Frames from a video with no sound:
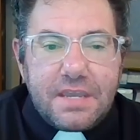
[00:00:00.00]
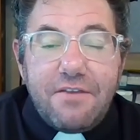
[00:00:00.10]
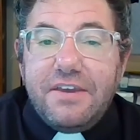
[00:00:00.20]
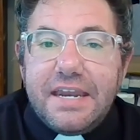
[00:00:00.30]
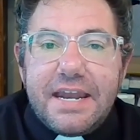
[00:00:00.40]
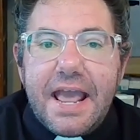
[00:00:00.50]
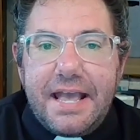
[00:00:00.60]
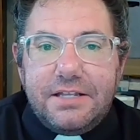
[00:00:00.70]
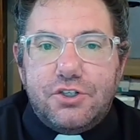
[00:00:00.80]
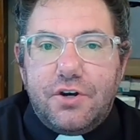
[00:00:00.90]
If he didn't
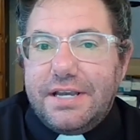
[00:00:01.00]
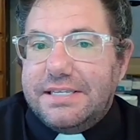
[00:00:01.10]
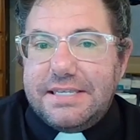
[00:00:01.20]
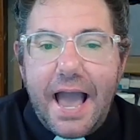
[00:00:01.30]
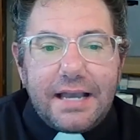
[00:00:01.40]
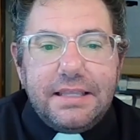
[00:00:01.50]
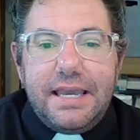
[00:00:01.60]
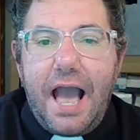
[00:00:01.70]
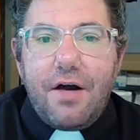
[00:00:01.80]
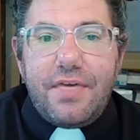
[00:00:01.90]
answer
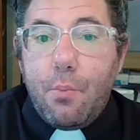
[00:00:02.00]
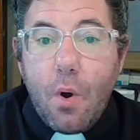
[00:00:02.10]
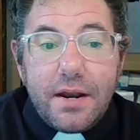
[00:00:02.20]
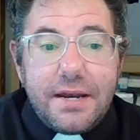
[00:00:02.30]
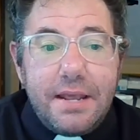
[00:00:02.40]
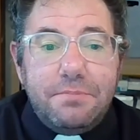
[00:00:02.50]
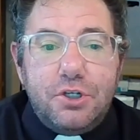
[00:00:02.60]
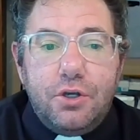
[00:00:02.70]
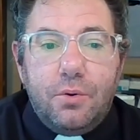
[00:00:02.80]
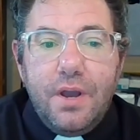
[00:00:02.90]
exactly how they wanted him
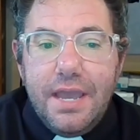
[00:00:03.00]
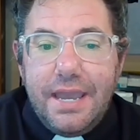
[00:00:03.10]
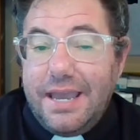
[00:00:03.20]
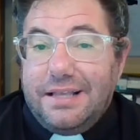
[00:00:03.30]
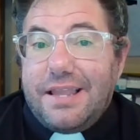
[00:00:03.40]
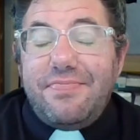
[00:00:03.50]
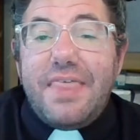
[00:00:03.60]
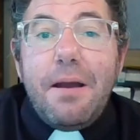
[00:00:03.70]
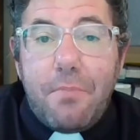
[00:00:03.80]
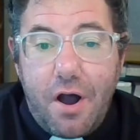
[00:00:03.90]
to, it let
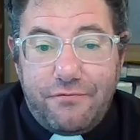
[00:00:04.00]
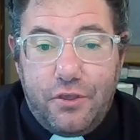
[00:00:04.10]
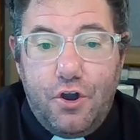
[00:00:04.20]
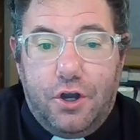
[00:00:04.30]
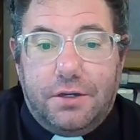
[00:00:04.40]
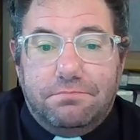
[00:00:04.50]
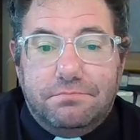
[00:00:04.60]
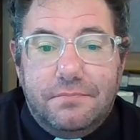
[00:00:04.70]
them off the hook.